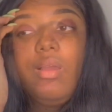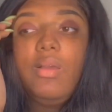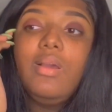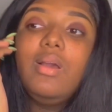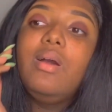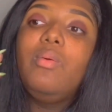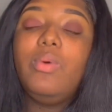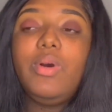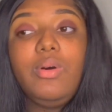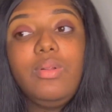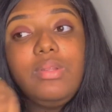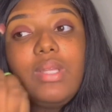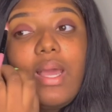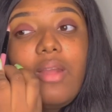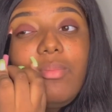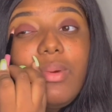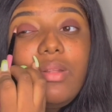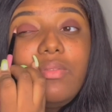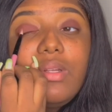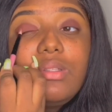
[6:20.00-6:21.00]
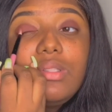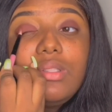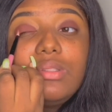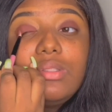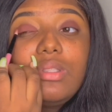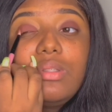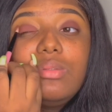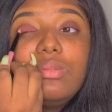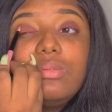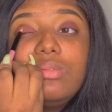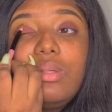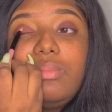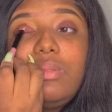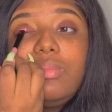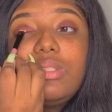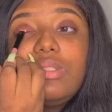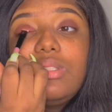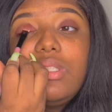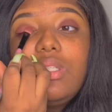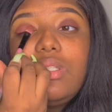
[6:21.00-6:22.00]
Well, not everybody felt it, so I mean,
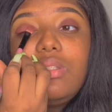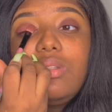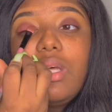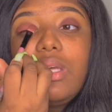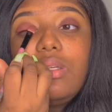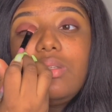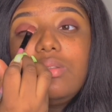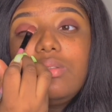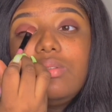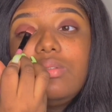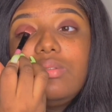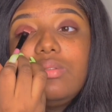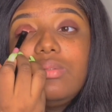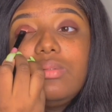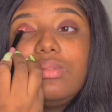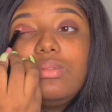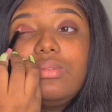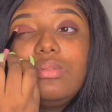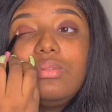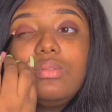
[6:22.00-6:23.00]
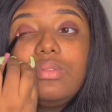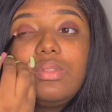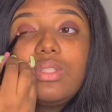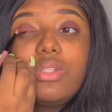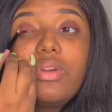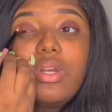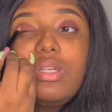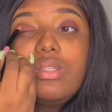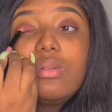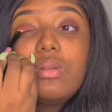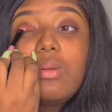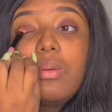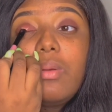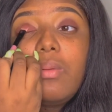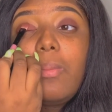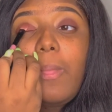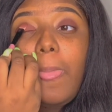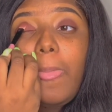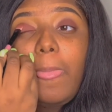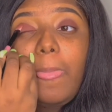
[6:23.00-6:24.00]
but still, like, it's crazy.
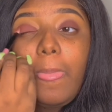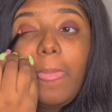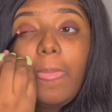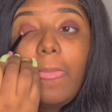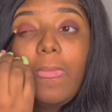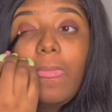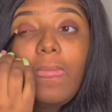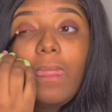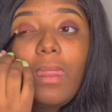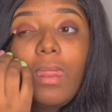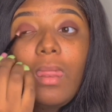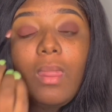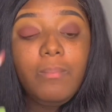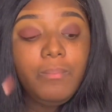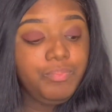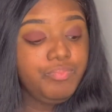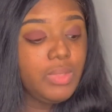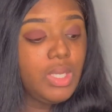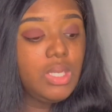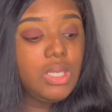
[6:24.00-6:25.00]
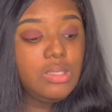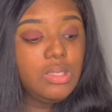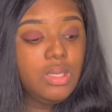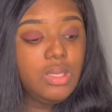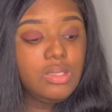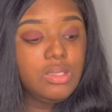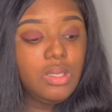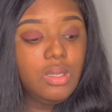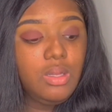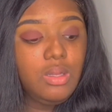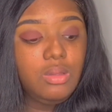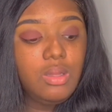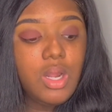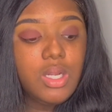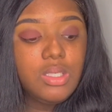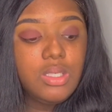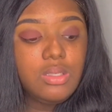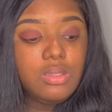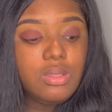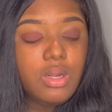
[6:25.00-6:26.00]
And it's the
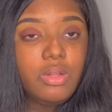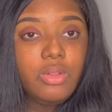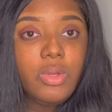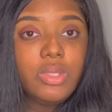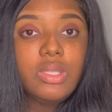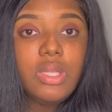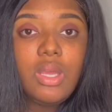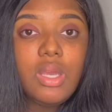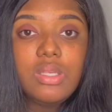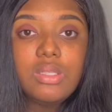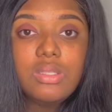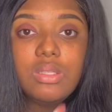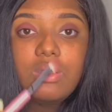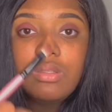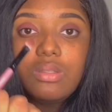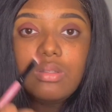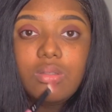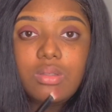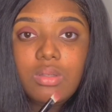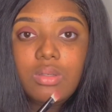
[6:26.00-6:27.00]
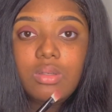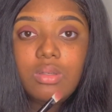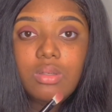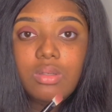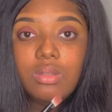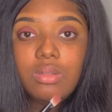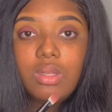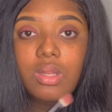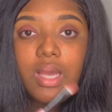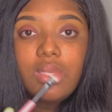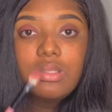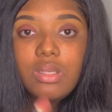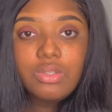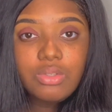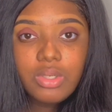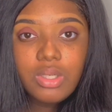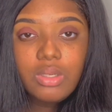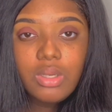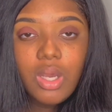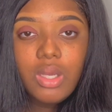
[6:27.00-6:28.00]
largest earthquake that they had since the last
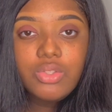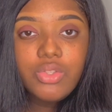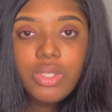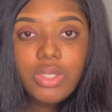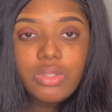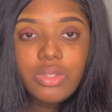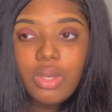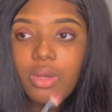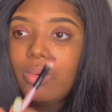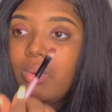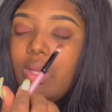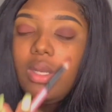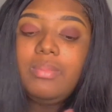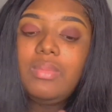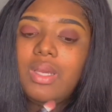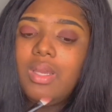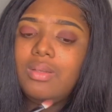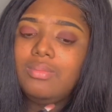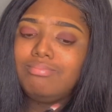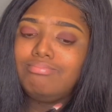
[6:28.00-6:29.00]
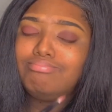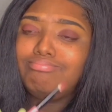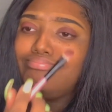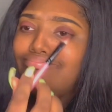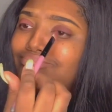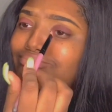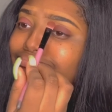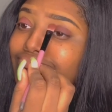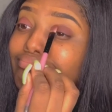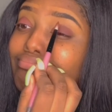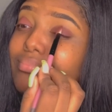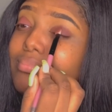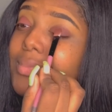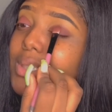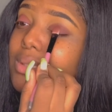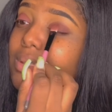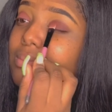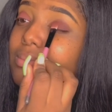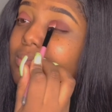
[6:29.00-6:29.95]
century, 100 years ago. And I'm like, okay.